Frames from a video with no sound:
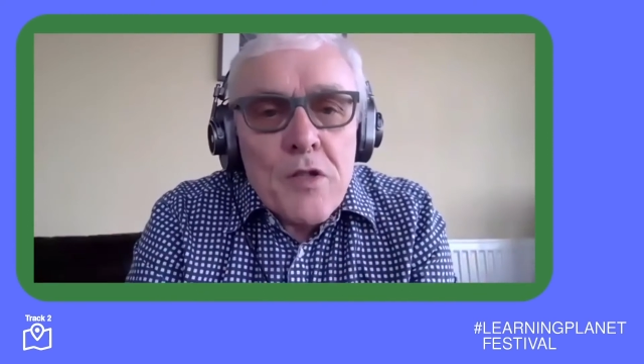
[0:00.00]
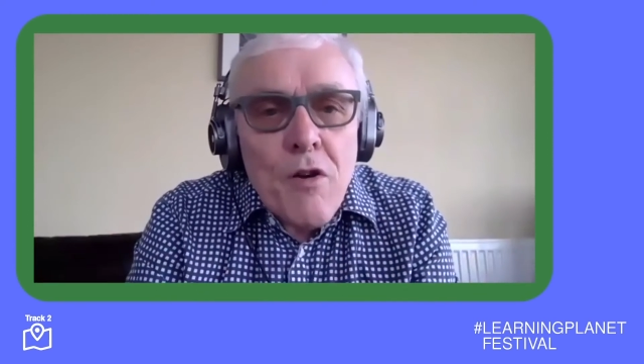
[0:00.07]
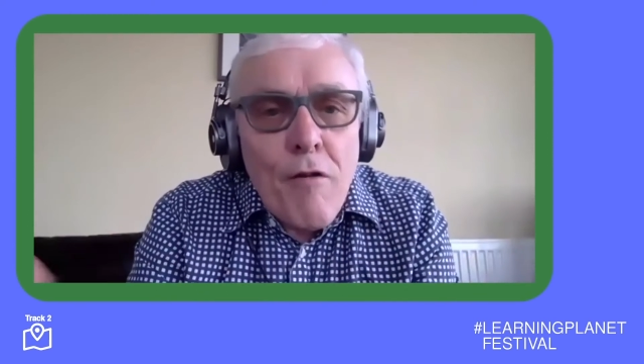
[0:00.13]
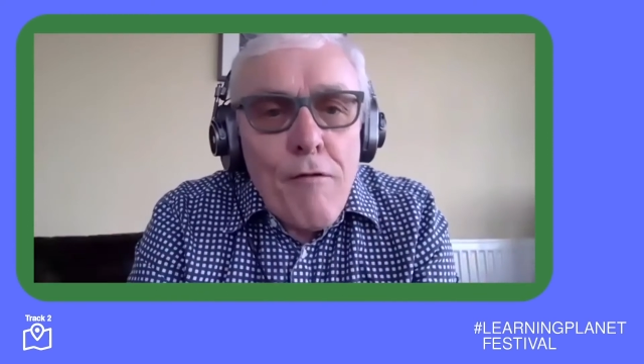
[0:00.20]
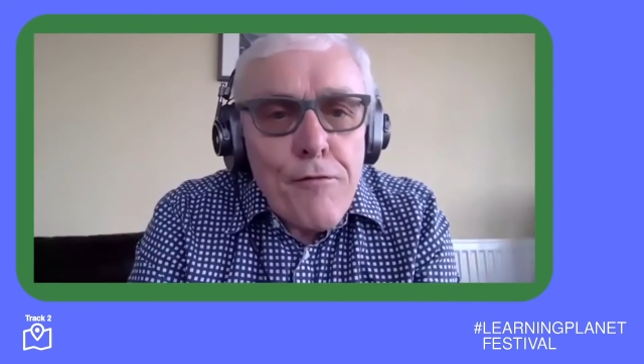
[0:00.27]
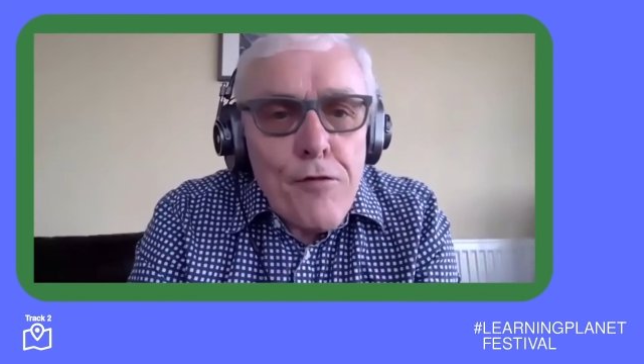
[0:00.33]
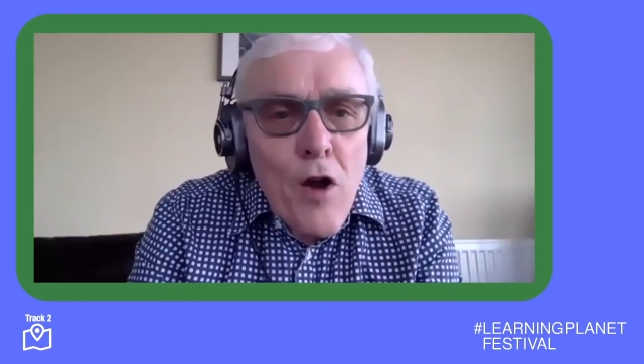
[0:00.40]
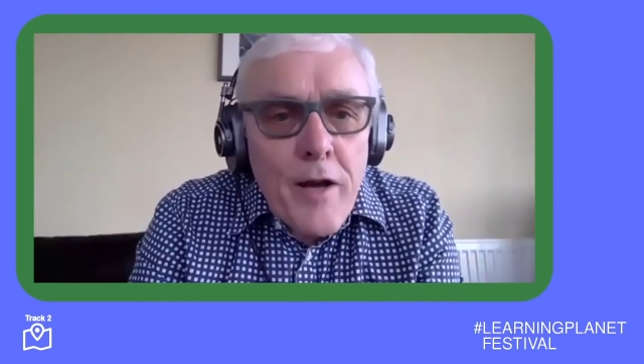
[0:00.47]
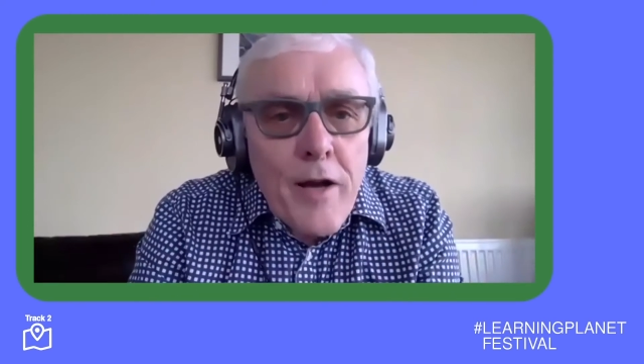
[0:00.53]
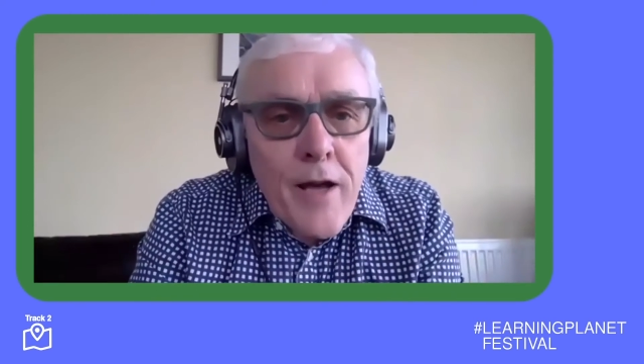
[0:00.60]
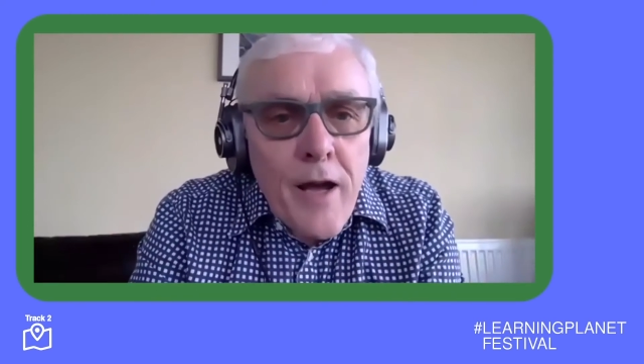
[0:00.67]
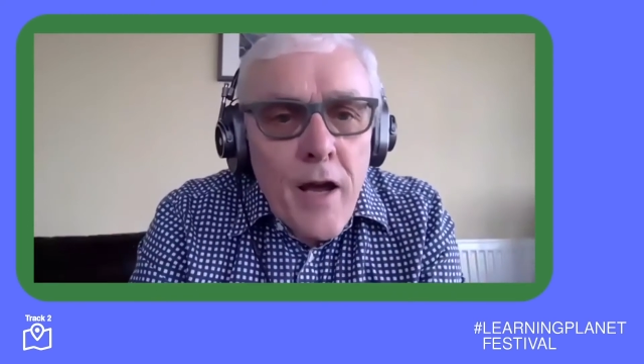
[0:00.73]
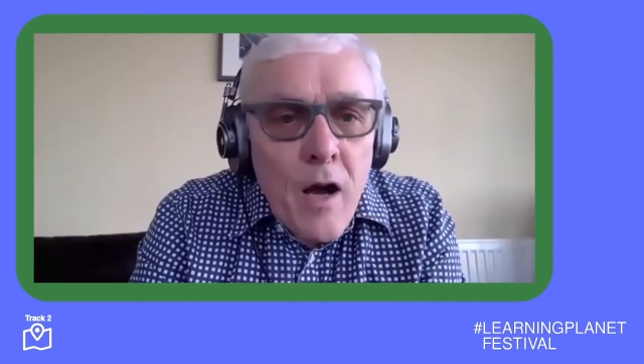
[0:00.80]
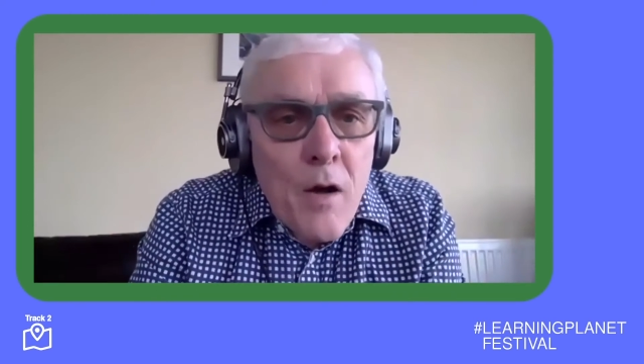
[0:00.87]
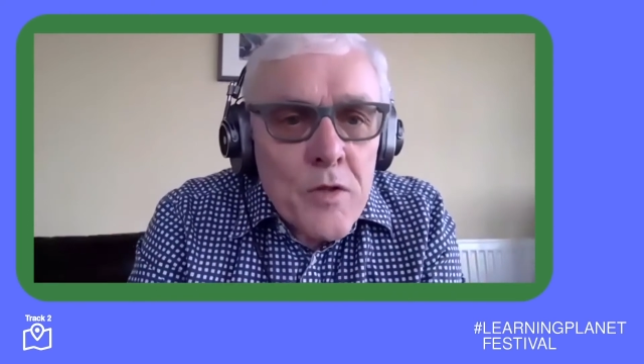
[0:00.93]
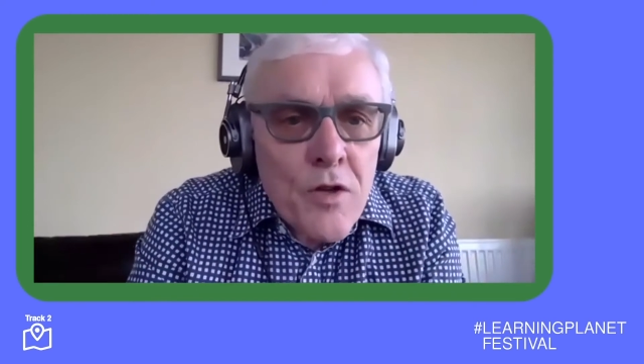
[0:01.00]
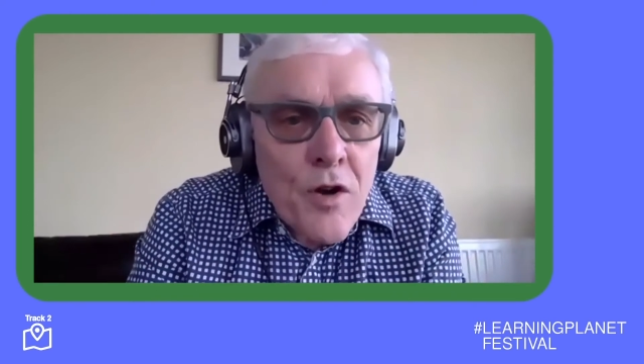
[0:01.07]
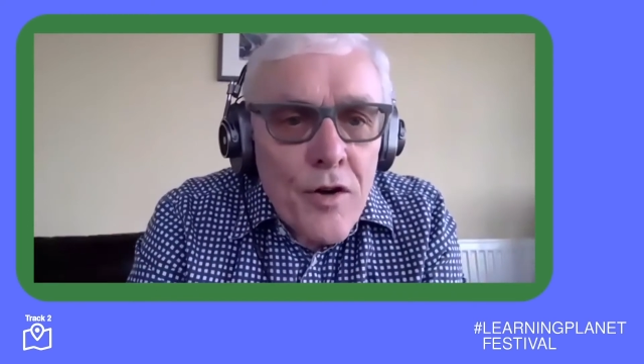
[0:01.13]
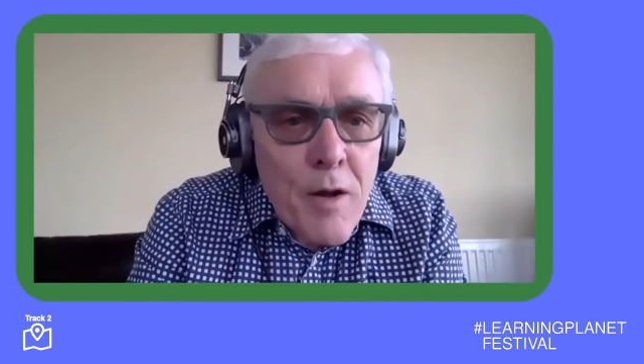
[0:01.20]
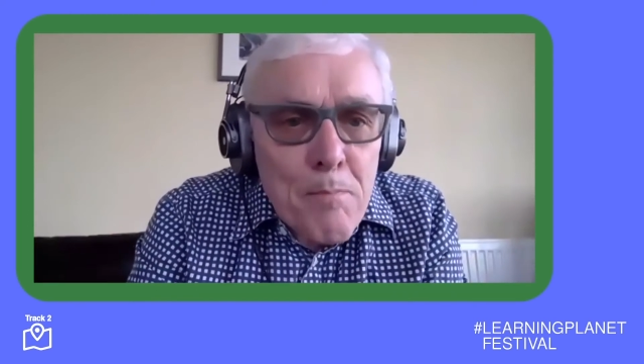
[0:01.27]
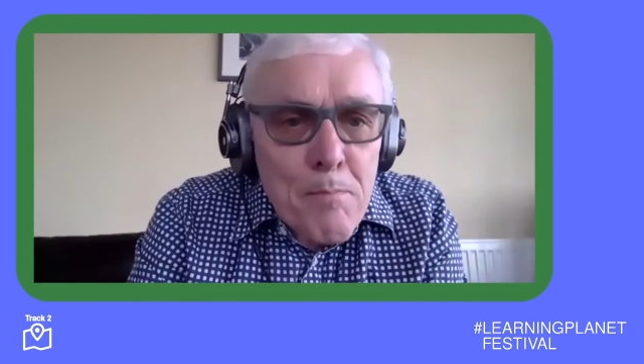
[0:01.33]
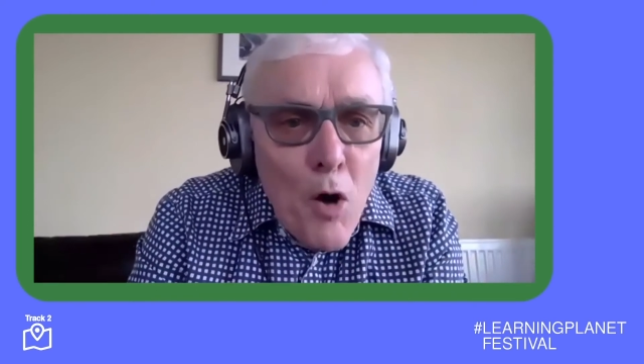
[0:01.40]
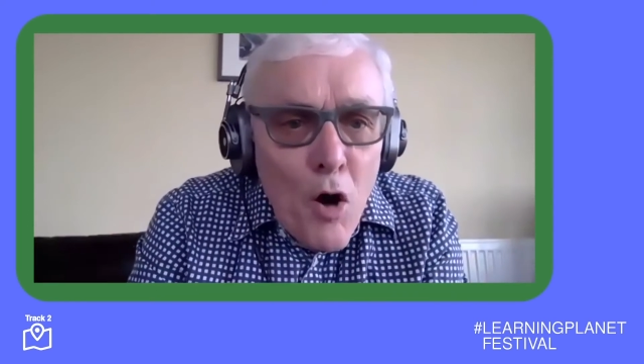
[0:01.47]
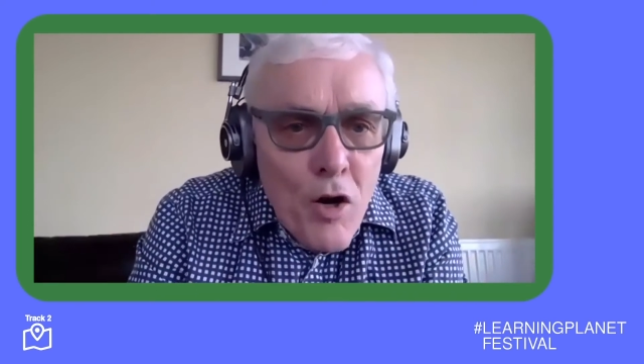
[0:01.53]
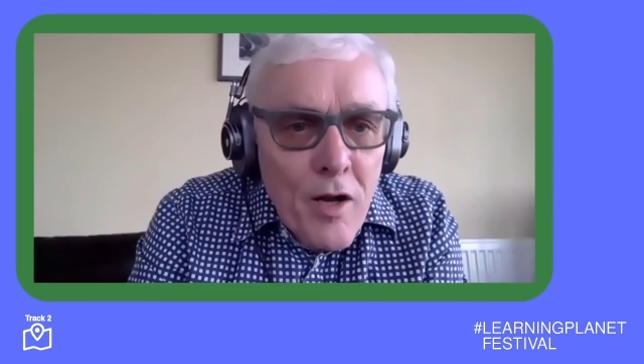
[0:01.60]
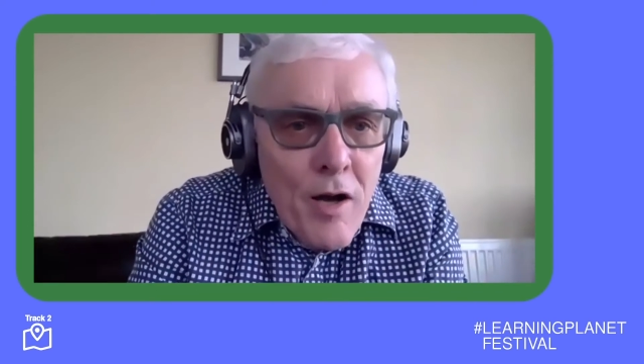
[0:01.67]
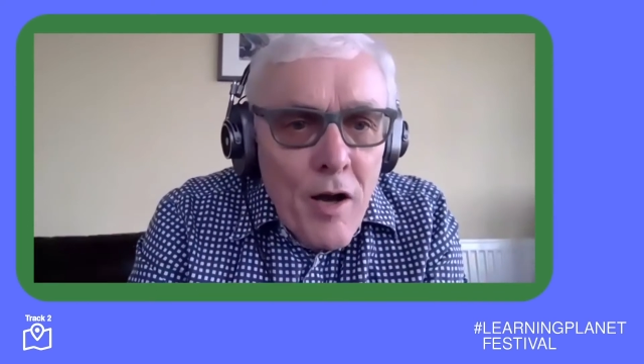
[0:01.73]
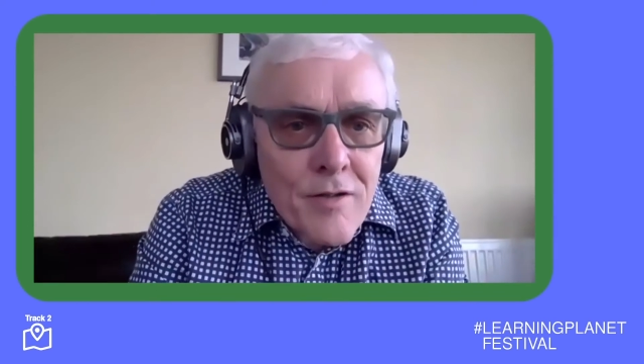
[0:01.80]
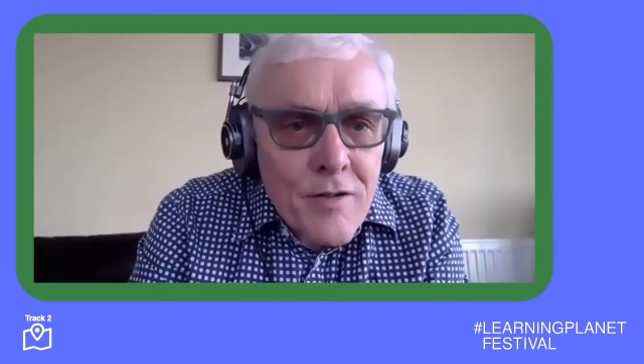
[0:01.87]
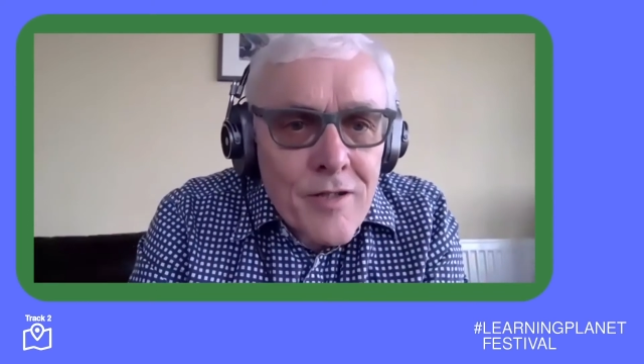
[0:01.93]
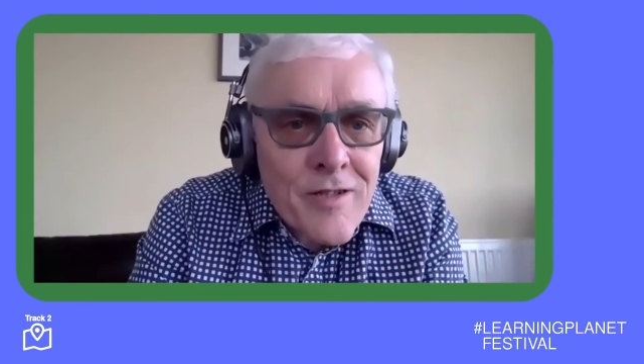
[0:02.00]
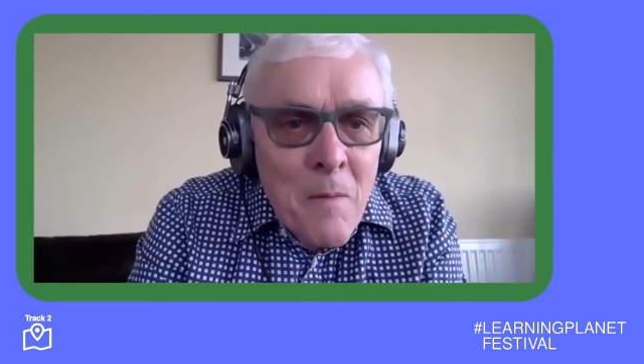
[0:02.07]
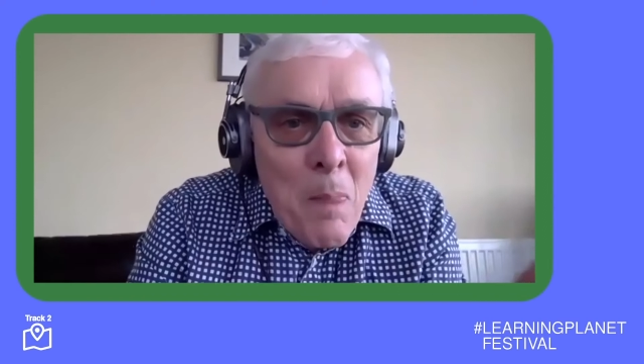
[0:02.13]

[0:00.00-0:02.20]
On Friday, I was on a podcast